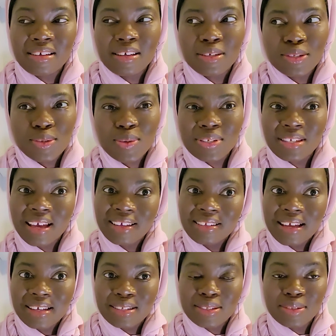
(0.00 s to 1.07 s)
It's so sad
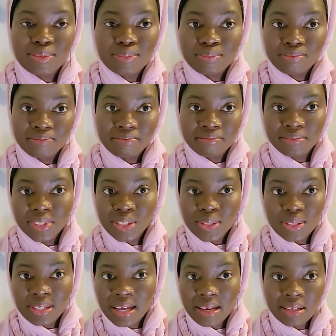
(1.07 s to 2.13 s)
that the
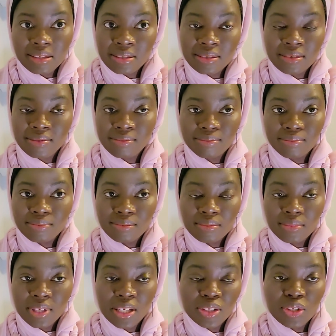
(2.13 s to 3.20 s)
society
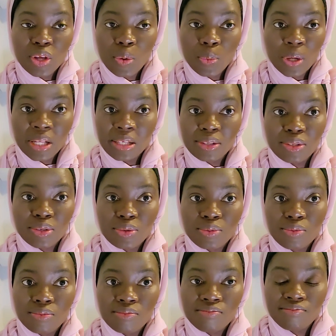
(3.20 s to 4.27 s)
is not willing to
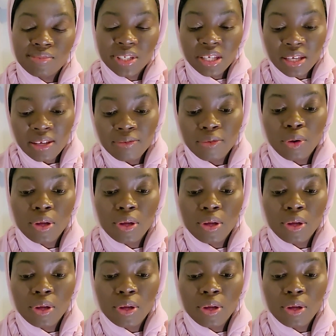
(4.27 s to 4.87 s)
give